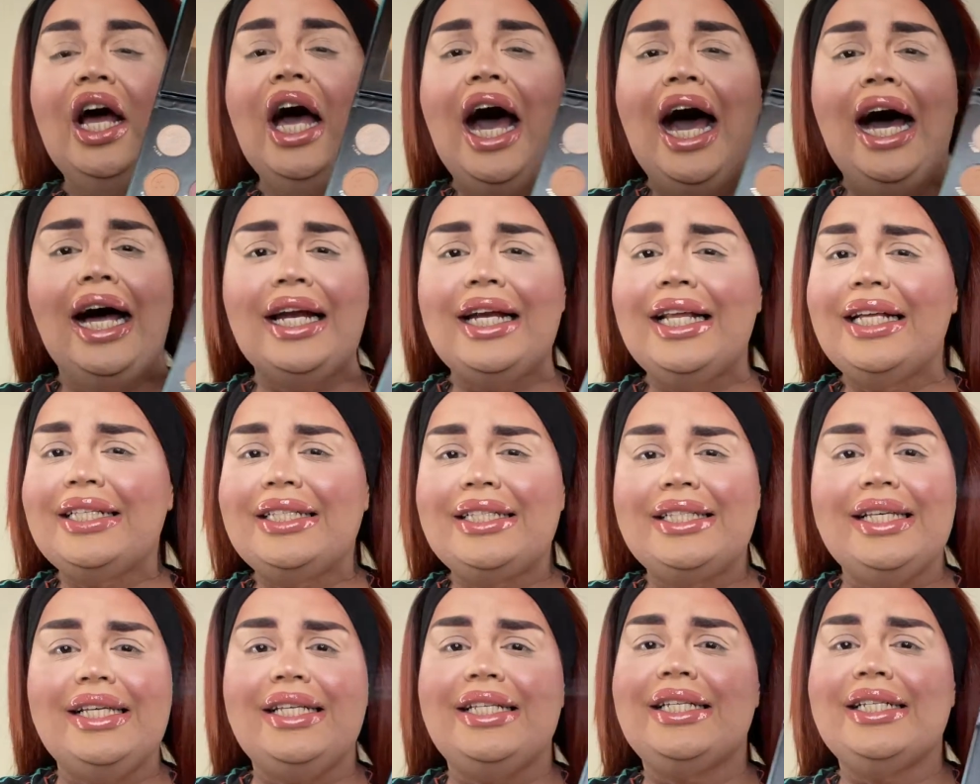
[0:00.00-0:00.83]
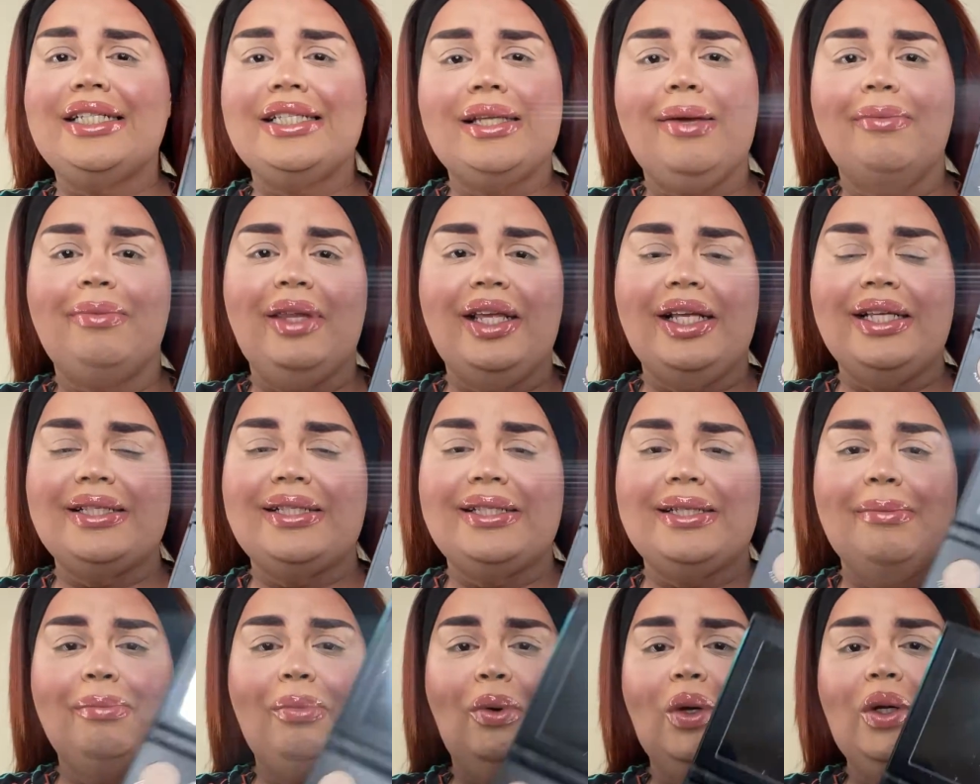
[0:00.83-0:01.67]
Let's see, just something
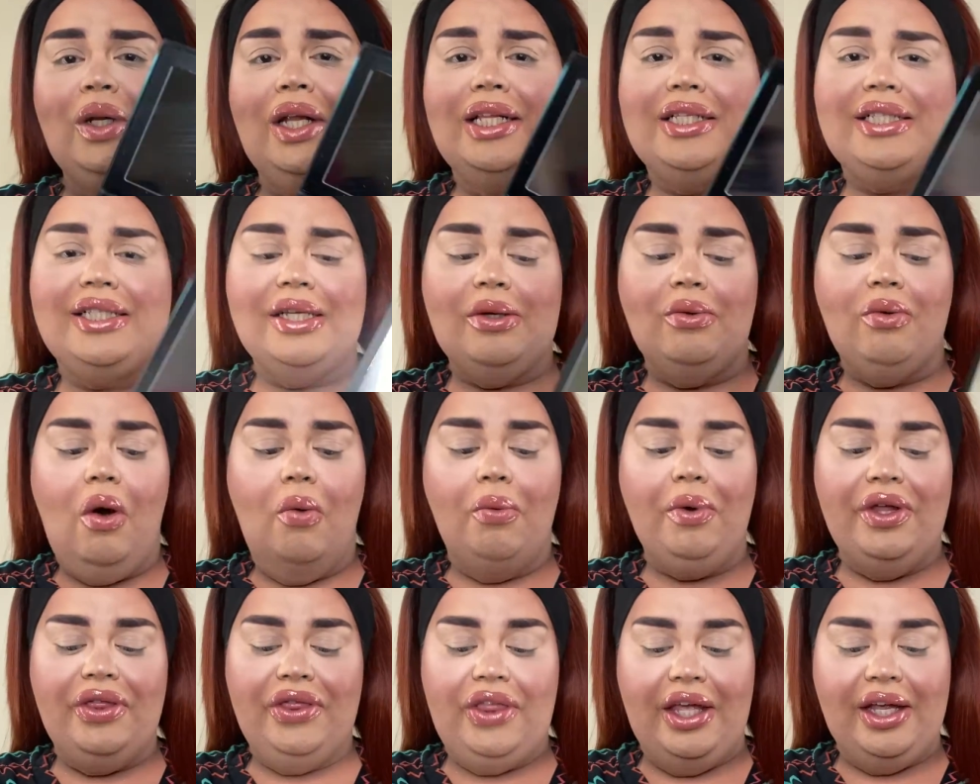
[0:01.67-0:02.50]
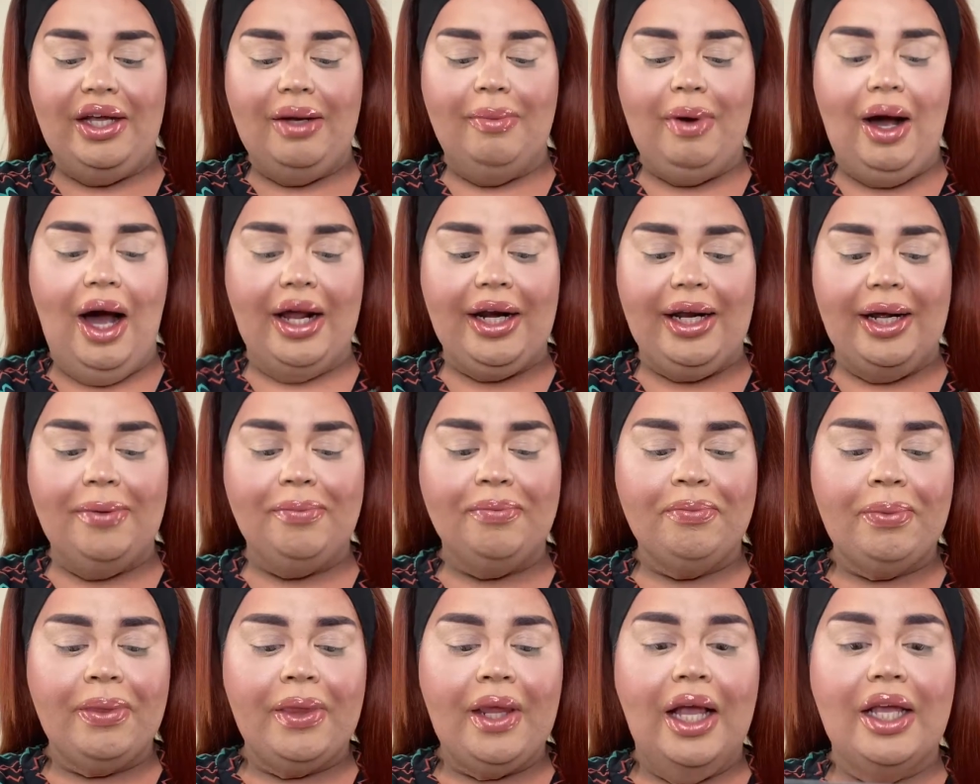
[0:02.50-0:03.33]
simple. Let's see what we think about it.
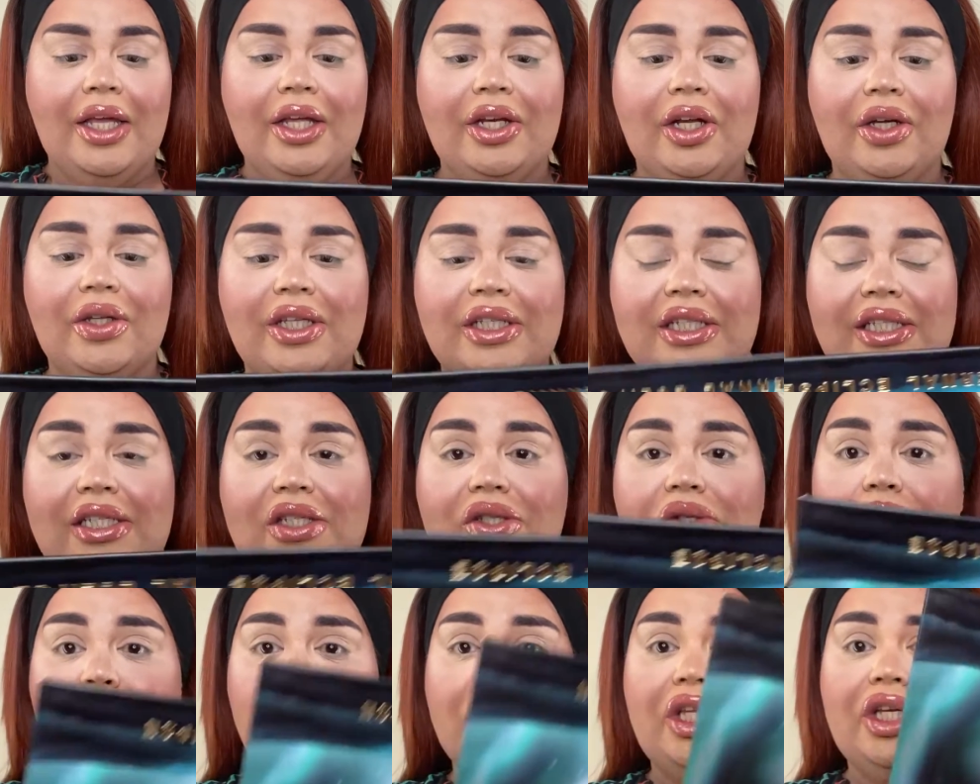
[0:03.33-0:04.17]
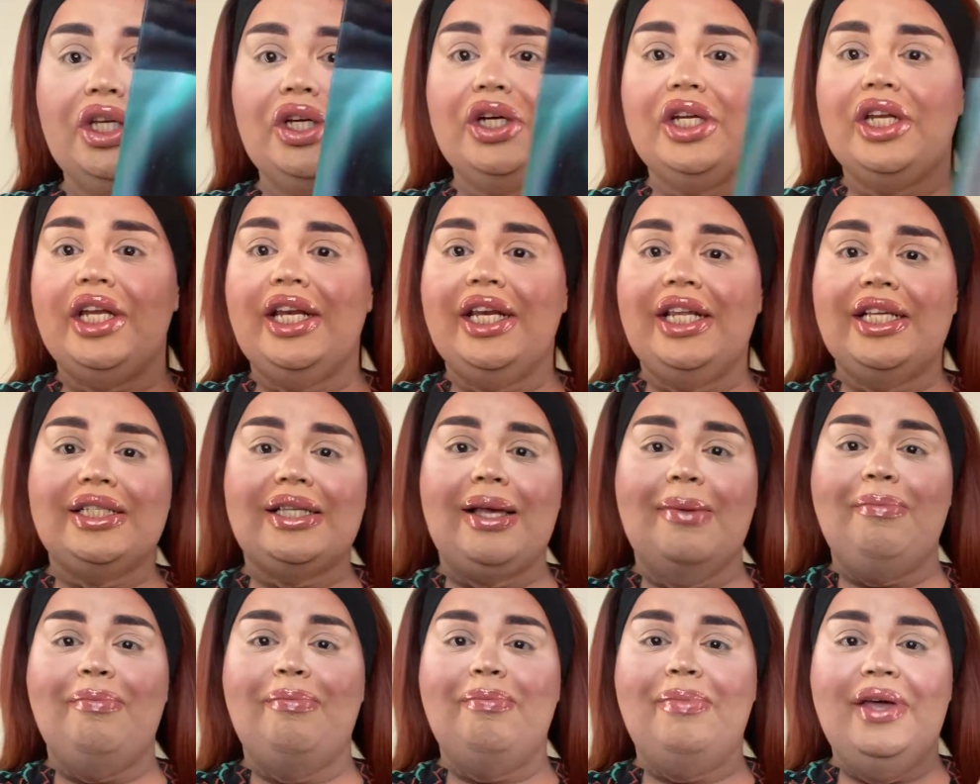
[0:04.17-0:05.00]
You know, this is really good. It is
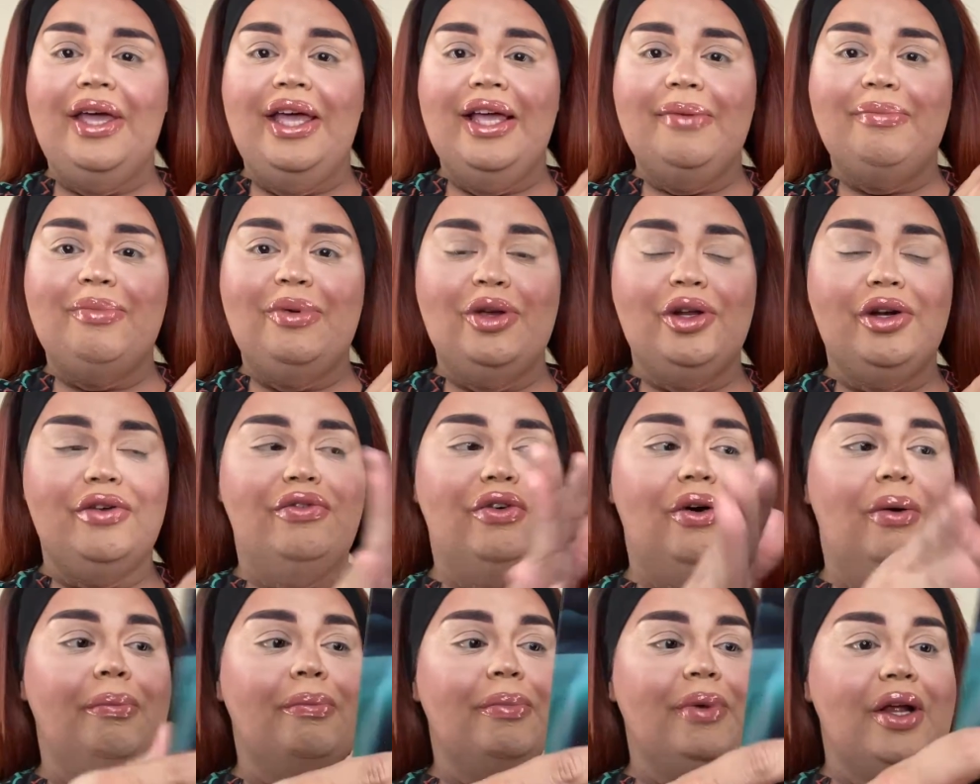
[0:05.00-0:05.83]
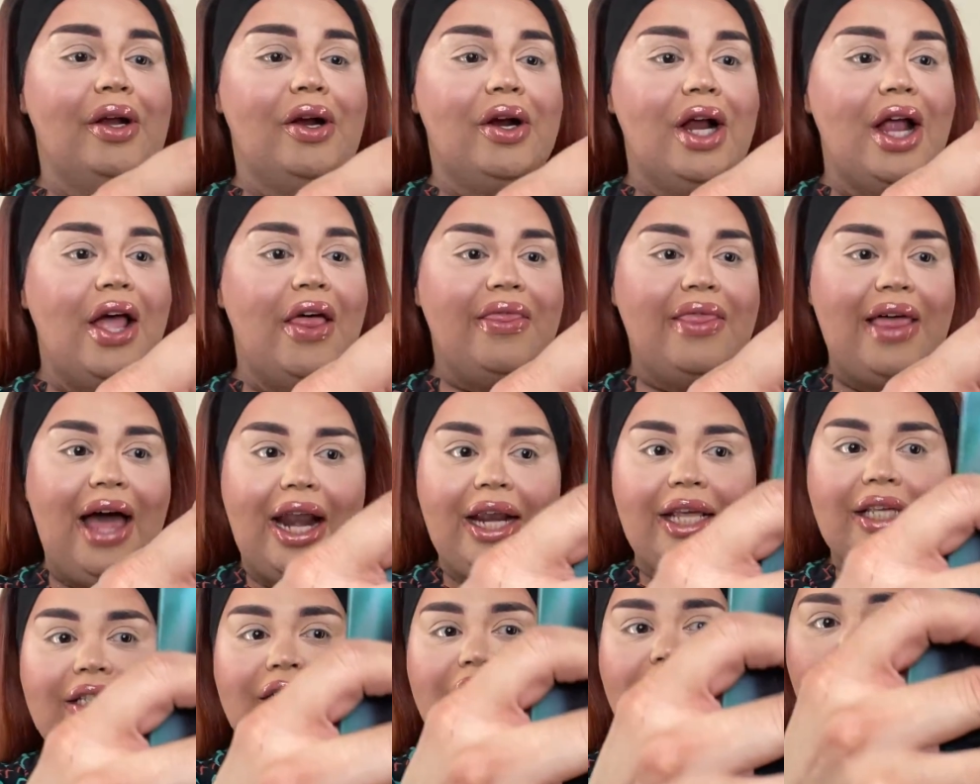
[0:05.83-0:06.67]
a big, beautiful mirror, and
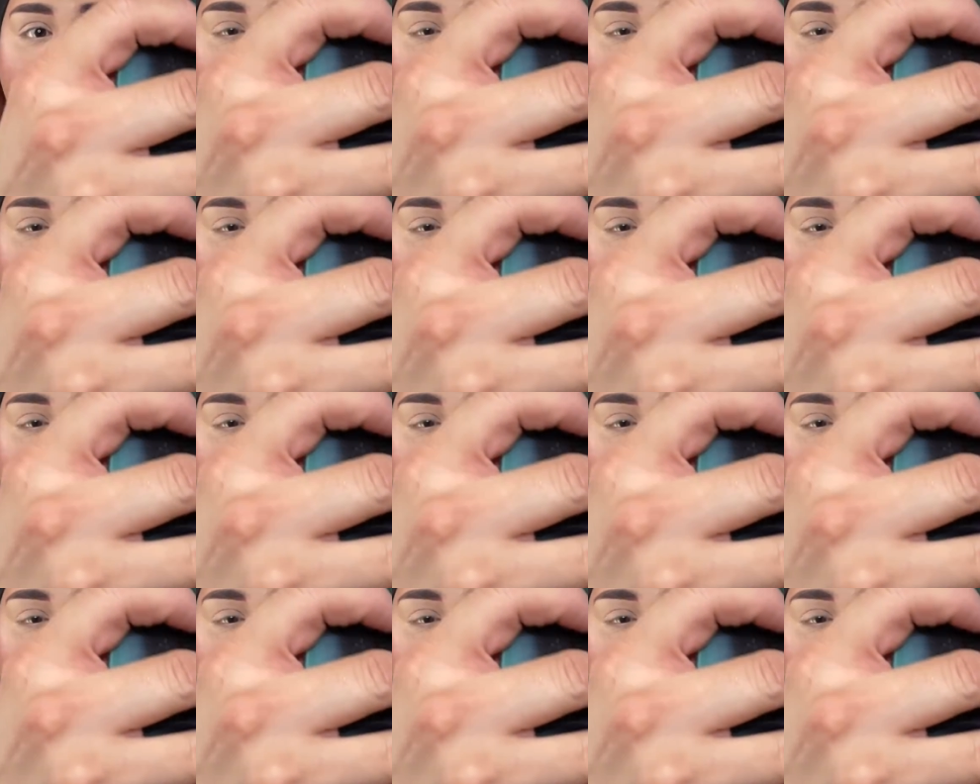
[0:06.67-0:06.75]
that is good.